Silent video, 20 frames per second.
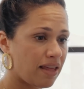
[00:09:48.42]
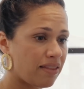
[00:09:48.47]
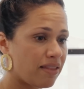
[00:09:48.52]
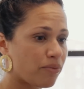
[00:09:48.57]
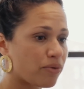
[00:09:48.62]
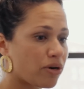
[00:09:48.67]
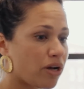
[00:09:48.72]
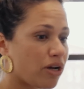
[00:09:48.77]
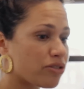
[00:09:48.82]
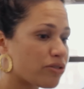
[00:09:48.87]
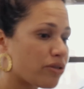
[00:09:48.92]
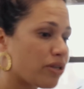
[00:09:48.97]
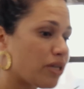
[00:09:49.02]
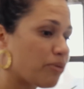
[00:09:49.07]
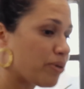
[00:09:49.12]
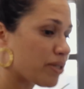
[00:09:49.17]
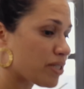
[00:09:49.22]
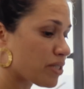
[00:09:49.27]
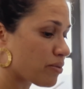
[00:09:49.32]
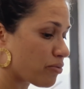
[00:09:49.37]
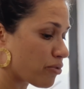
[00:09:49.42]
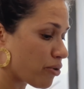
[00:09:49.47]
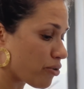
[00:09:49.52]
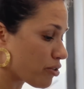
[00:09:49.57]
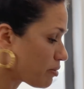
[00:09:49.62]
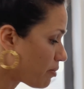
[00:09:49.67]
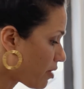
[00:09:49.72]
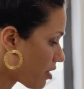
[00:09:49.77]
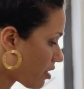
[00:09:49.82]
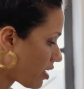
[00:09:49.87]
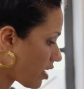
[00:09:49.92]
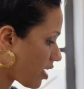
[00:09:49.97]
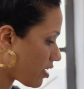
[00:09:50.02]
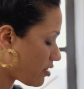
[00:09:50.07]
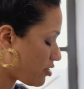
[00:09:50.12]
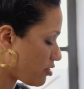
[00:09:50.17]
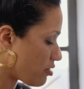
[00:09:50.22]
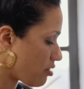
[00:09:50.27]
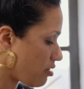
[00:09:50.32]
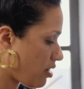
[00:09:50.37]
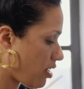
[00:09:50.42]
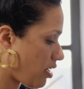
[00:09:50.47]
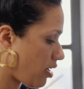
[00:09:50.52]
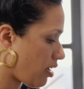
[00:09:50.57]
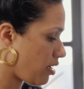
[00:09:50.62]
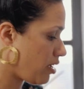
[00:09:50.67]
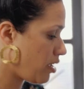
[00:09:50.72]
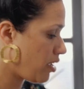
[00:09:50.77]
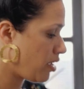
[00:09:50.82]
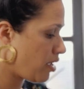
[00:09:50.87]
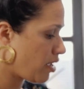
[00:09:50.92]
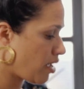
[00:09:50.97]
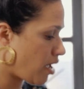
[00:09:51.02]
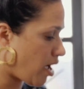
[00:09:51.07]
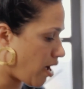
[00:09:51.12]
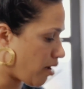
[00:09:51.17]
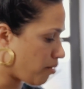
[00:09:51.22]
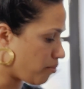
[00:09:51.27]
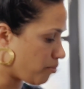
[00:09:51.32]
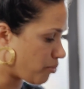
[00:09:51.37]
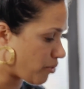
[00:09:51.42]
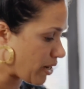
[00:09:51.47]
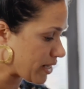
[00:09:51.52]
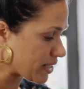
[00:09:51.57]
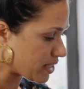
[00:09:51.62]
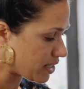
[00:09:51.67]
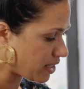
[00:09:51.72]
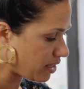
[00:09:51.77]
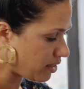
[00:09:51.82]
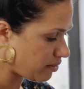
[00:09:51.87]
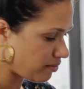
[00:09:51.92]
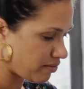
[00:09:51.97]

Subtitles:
and then we're also going to put some rosemary under the breast skin.